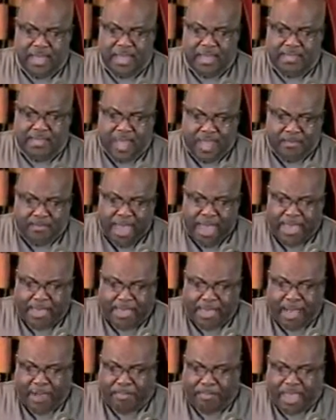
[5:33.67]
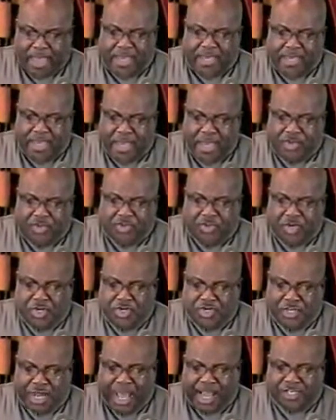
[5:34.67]
They make up an
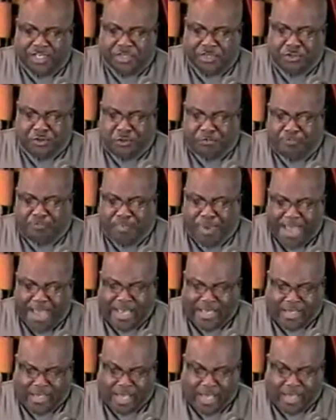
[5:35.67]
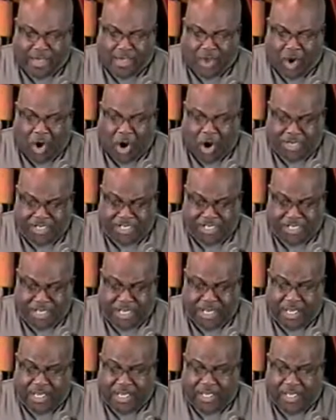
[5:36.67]
international banking
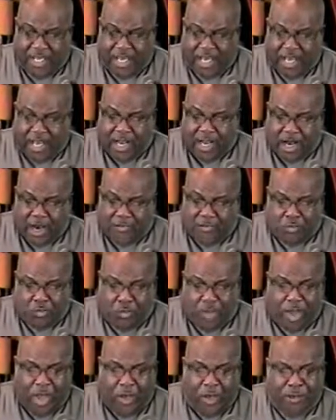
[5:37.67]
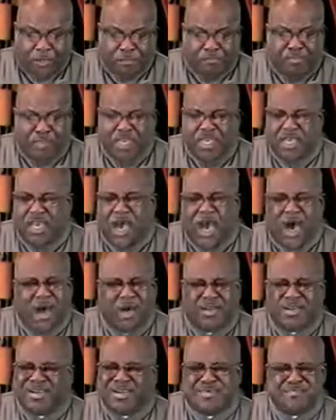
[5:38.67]
cartel of wealth
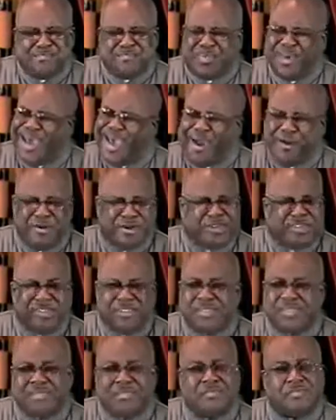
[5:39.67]
beyond comparison.